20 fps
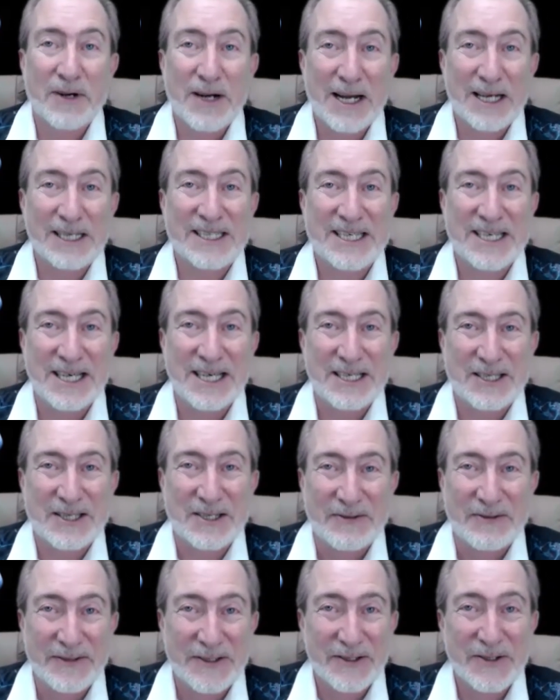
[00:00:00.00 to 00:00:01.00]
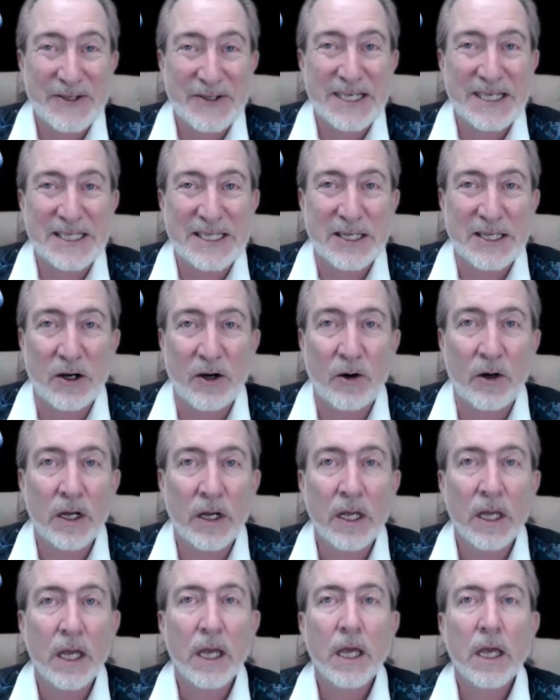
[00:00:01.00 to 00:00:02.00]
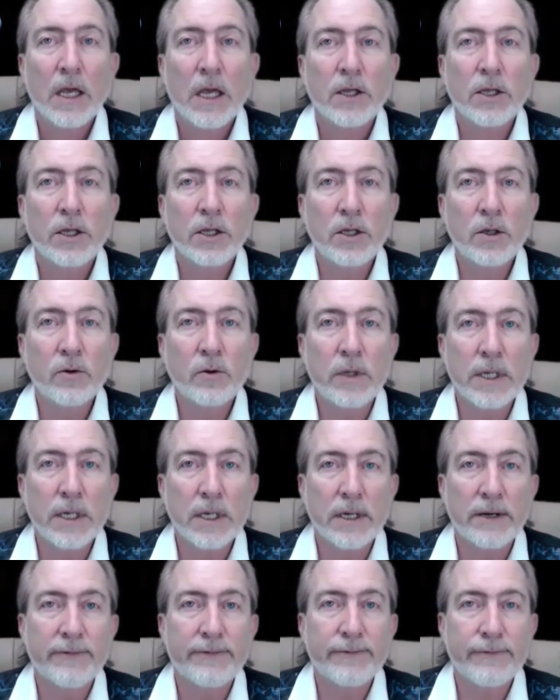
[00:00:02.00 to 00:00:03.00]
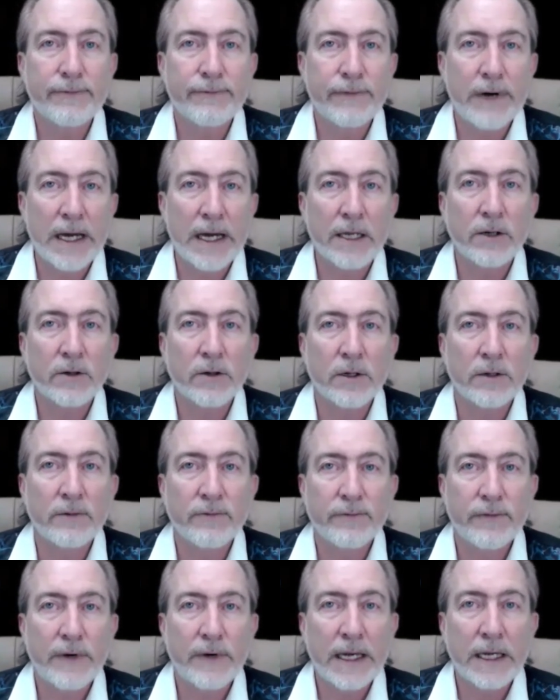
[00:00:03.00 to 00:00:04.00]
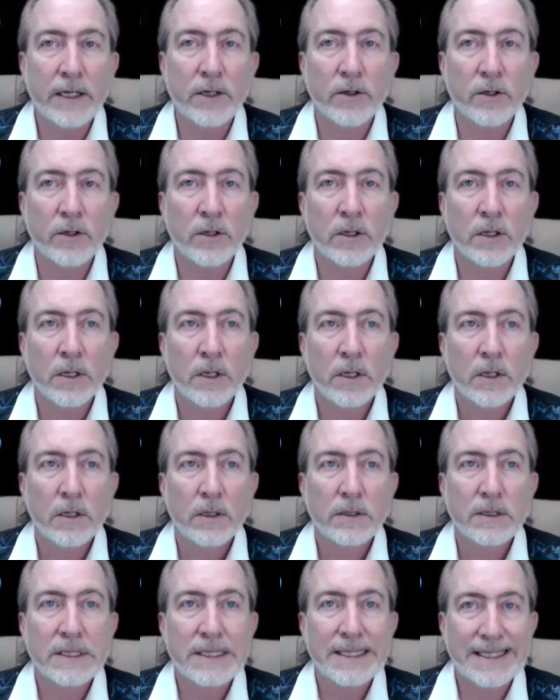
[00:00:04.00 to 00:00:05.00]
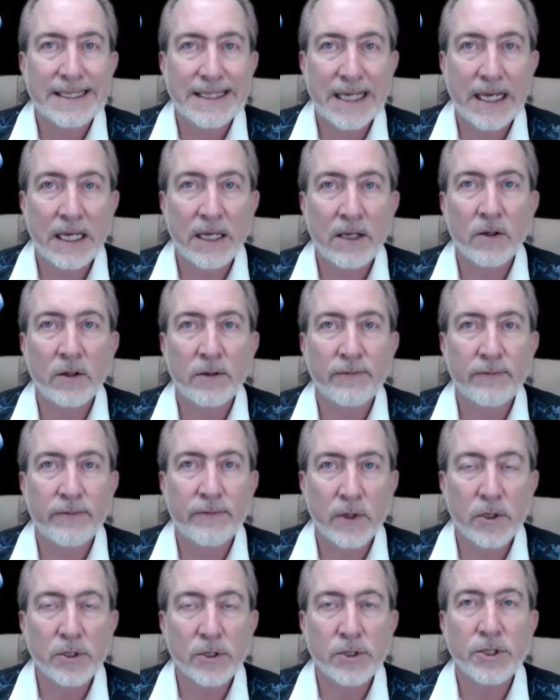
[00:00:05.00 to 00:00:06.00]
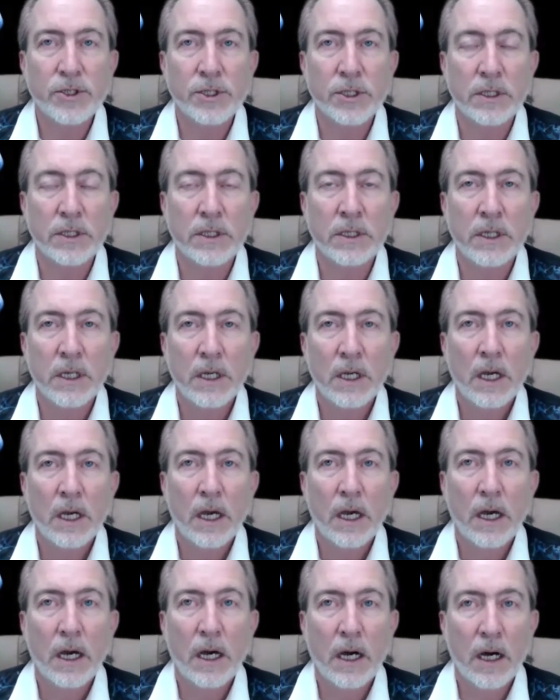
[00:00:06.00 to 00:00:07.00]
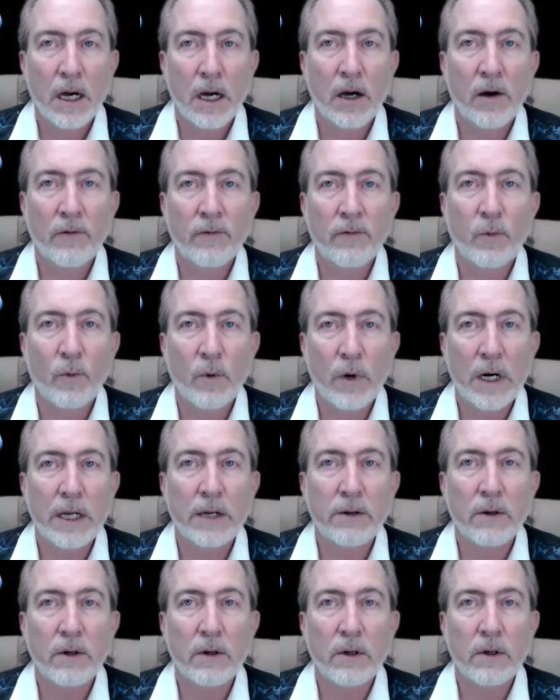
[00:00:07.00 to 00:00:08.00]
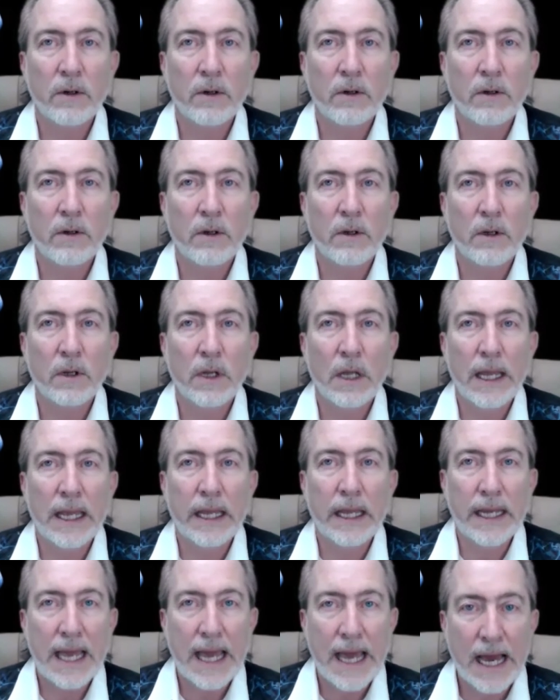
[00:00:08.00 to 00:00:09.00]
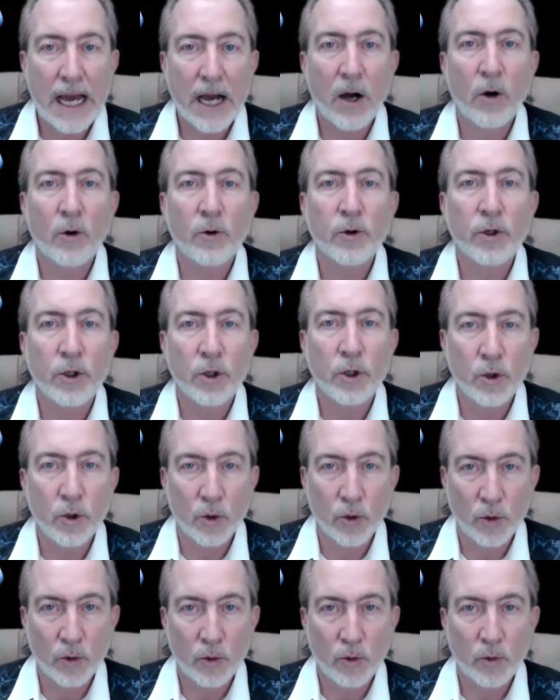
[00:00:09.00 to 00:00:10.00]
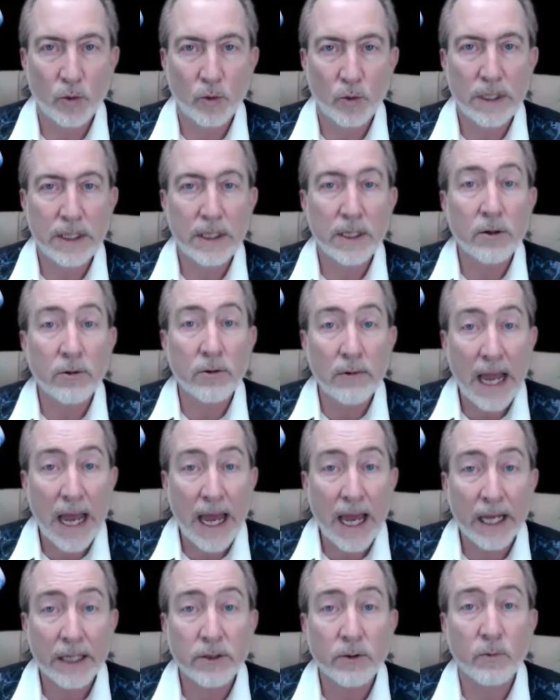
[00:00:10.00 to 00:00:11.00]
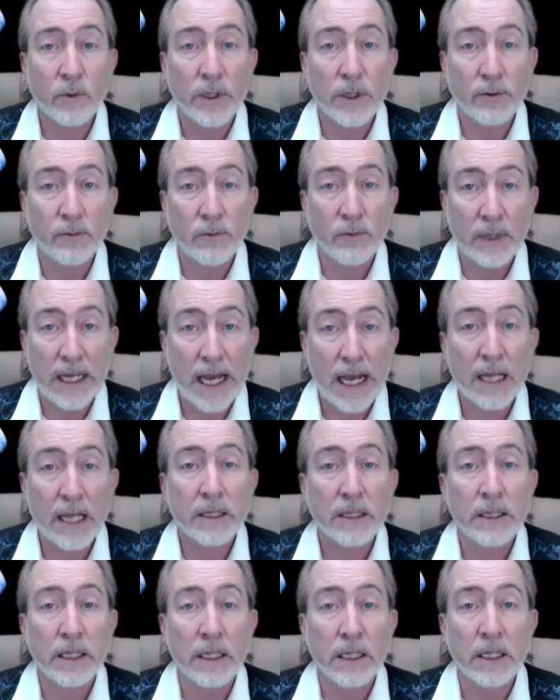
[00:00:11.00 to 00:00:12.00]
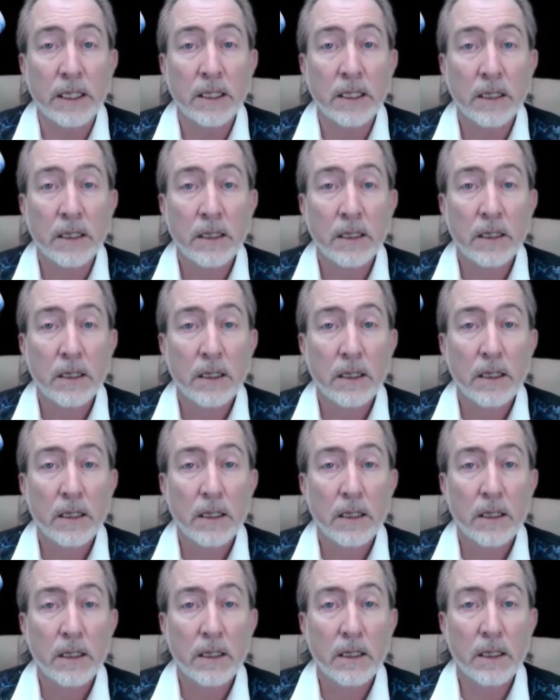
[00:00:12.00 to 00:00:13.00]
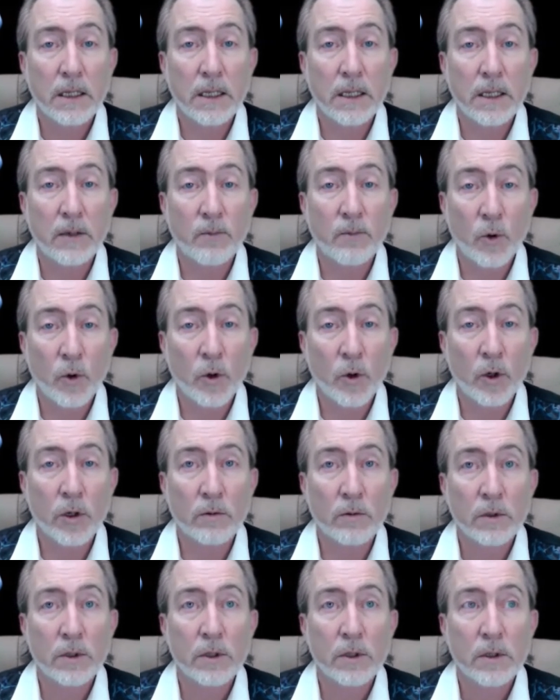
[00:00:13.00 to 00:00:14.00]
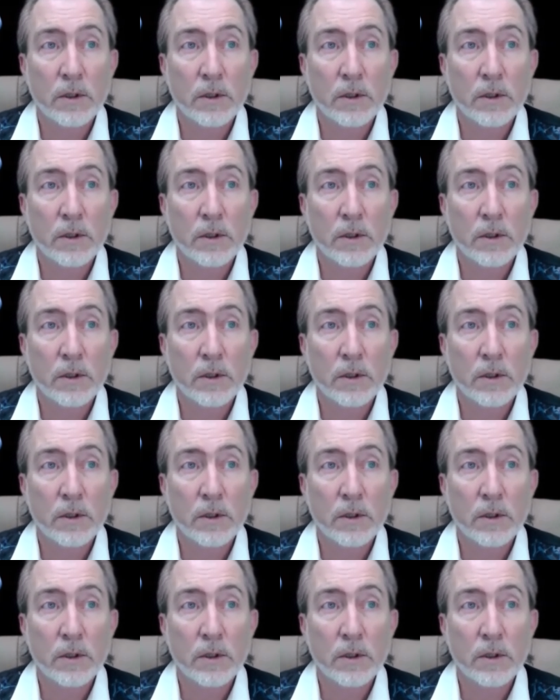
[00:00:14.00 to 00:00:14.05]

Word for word: process of doing so, you get a finer and finer detailed version of what and how you interact with reality in a more